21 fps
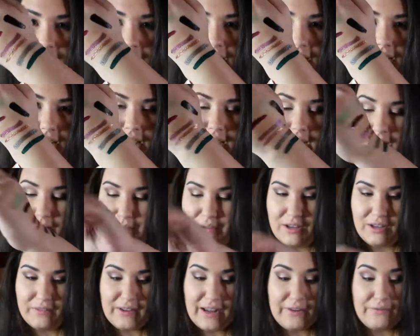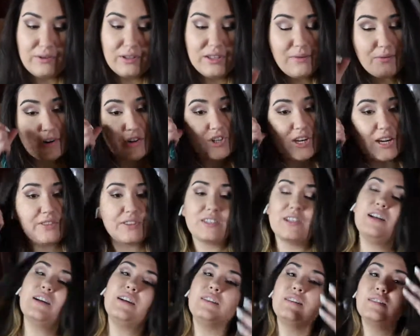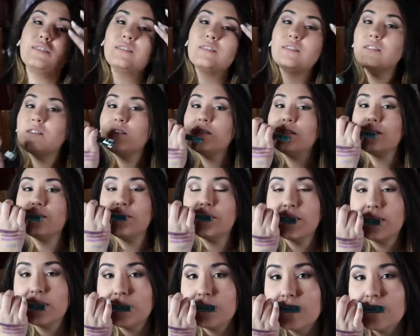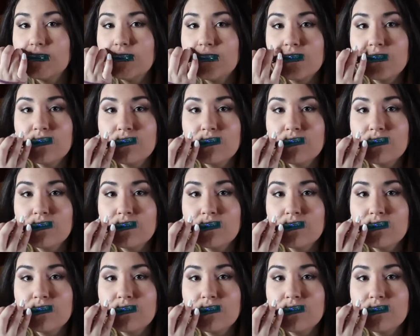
Look how beautiful. I really want to try this on. Don't know